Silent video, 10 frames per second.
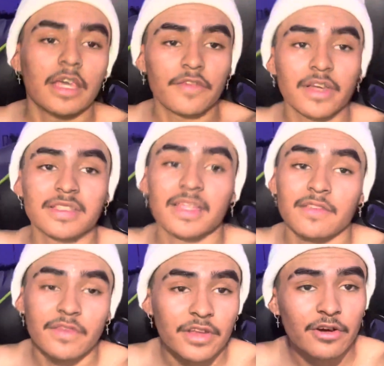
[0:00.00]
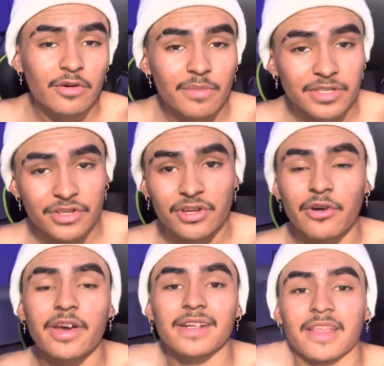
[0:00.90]
If you guys liked the video, make sure you go
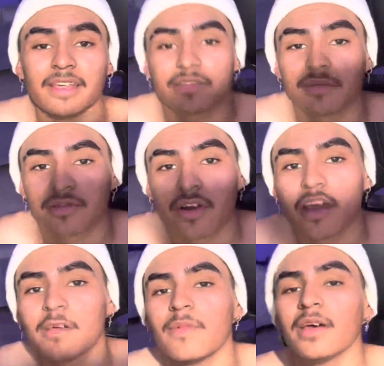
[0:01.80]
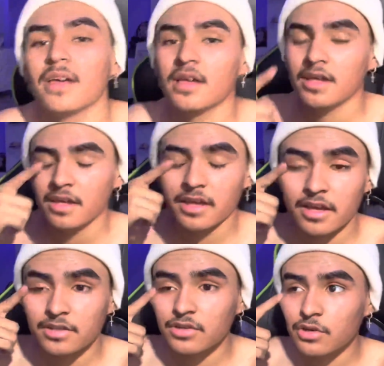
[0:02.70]
ahead and like and subscribe.
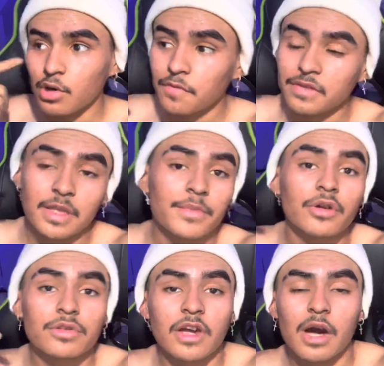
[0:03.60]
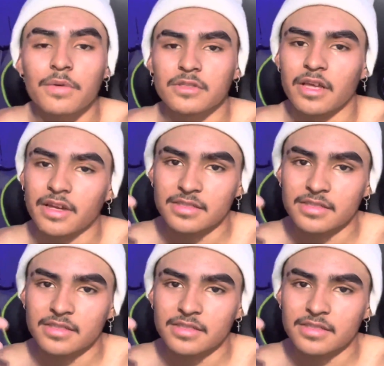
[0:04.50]
And you know, hopefully, let me know in the comments, like I